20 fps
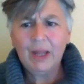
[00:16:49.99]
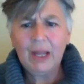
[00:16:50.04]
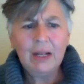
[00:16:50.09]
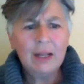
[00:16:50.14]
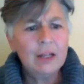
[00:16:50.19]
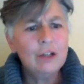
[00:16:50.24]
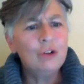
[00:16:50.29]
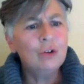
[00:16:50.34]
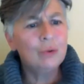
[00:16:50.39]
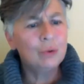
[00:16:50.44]

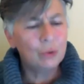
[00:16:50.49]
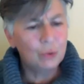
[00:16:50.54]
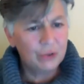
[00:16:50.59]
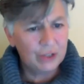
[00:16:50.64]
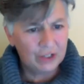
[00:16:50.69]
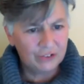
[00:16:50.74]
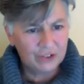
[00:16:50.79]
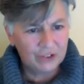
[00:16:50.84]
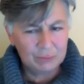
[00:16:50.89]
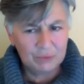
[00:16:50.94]
And then you
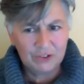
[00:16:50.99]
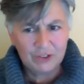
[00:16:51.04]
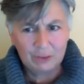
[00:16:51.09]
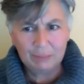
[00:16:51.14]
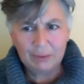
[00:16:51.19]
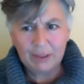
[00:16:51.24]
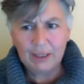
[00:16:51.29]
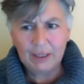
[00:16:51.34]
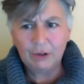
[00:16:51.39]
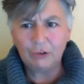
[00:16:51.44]
use
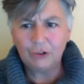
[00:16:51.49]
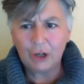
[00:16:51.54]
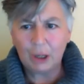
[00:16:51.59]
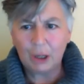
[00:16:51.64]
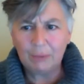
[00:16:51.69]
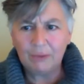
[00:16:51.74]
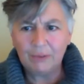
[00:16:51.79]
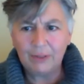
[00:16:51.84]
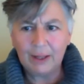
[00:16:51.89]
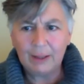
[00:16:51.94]
SMCP on
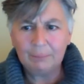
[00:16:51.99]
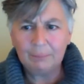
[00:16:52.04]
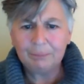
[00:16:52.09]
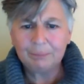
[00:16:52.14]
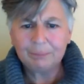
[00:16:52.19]
top of that.